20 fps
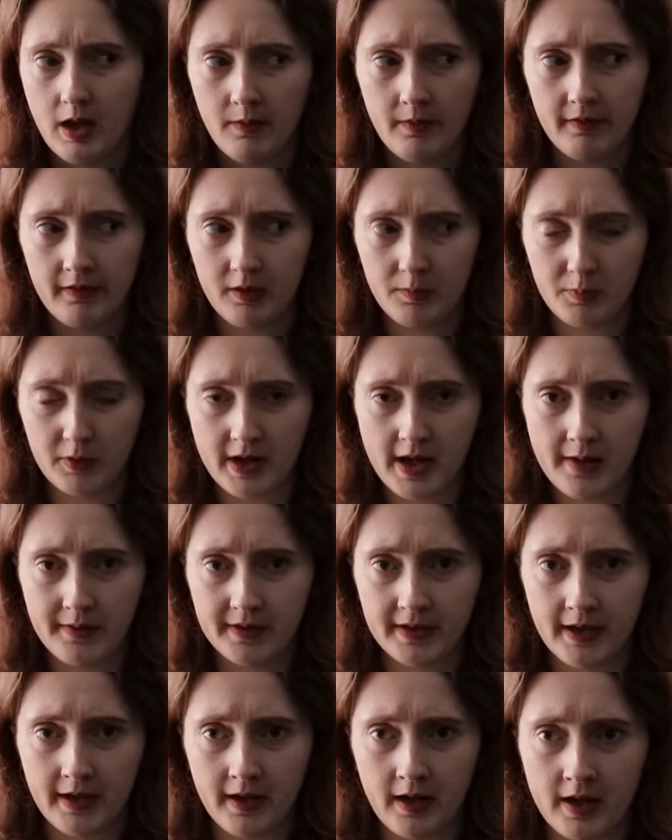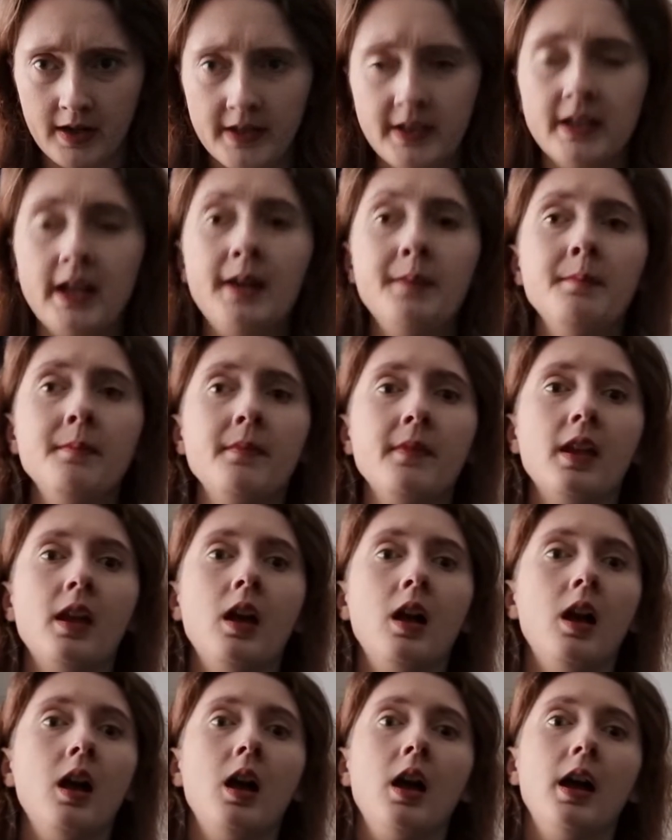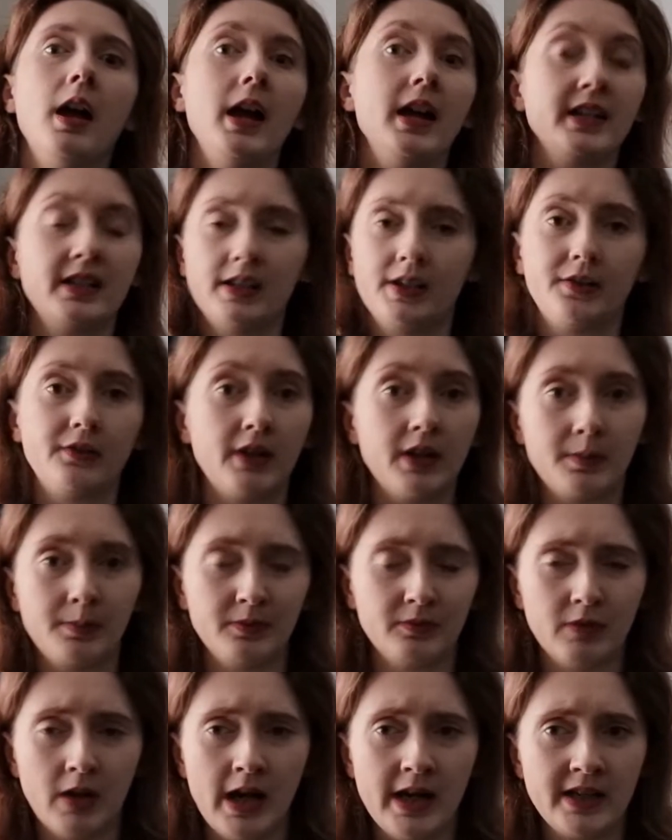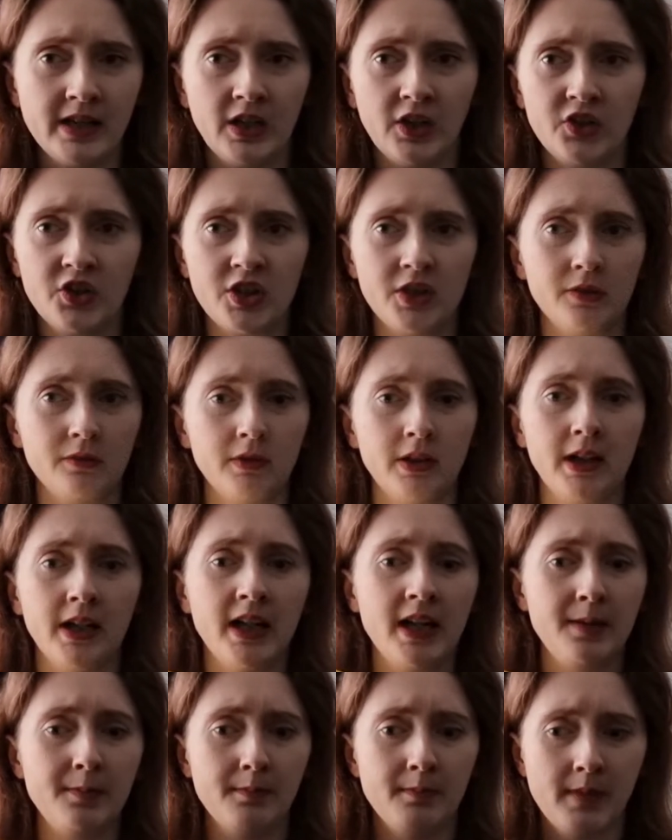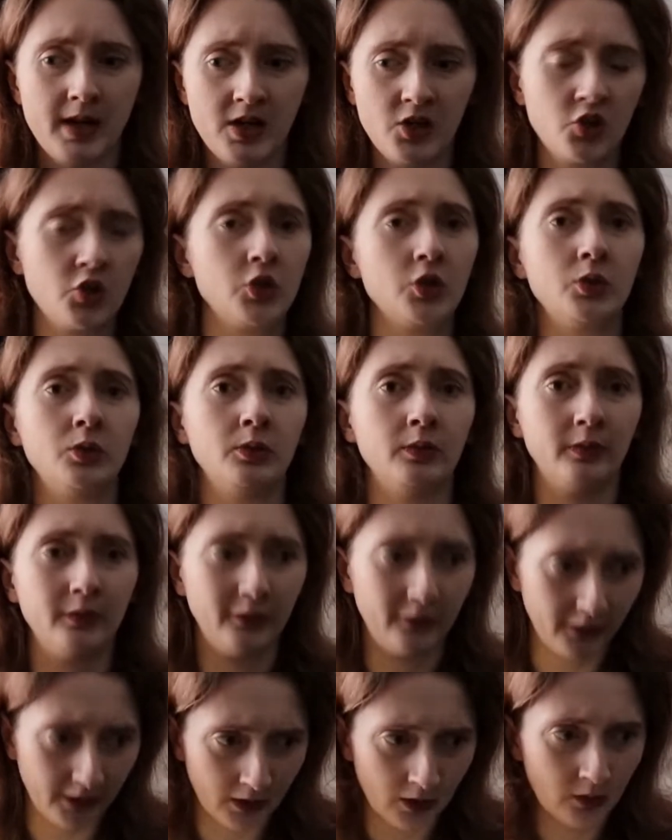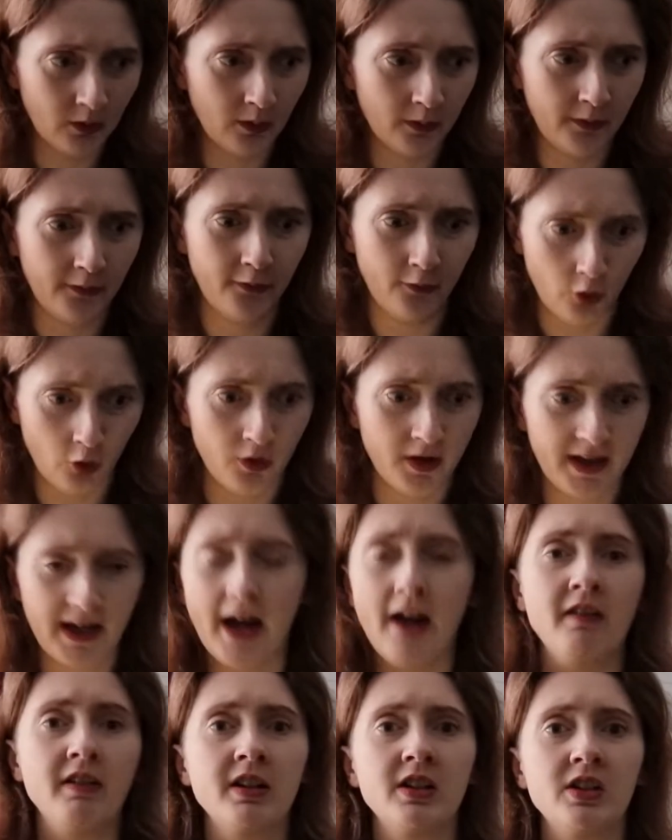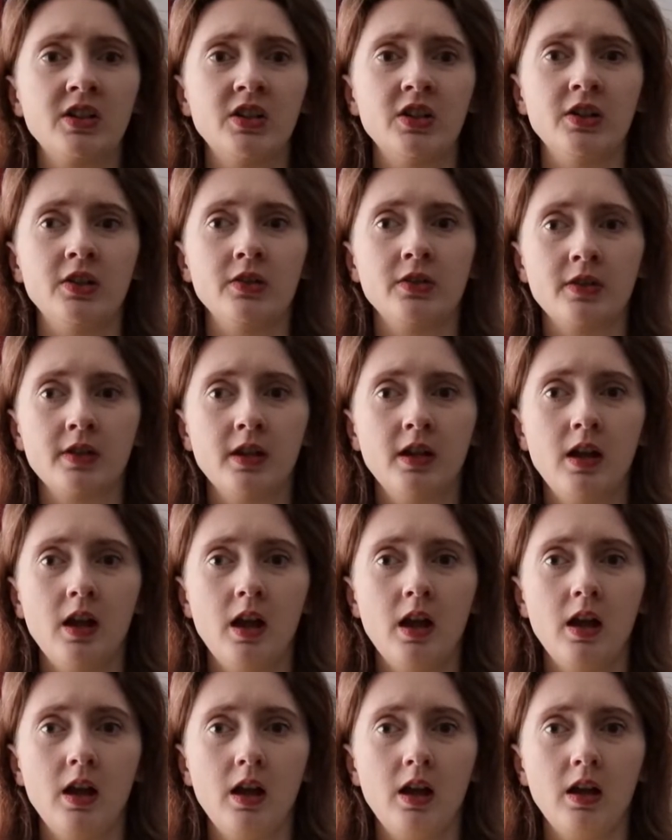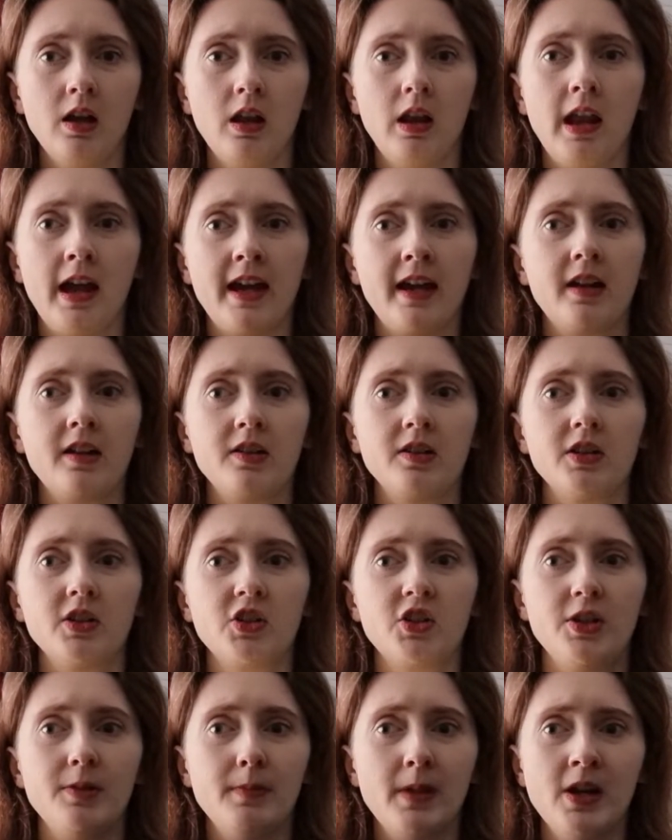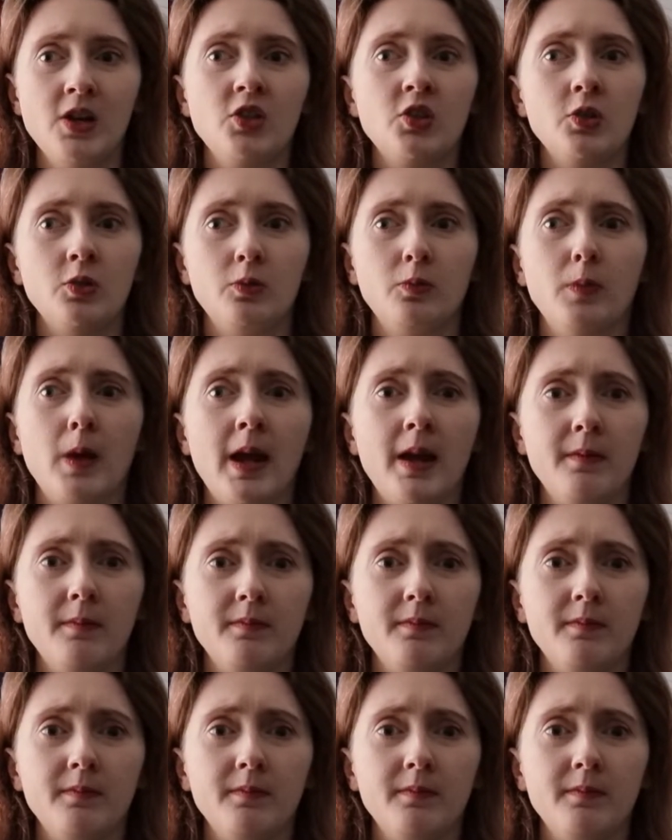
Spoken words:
however you pronounce her last name, is an incredible writer. She really makes you feel for the characters. Like, she makes you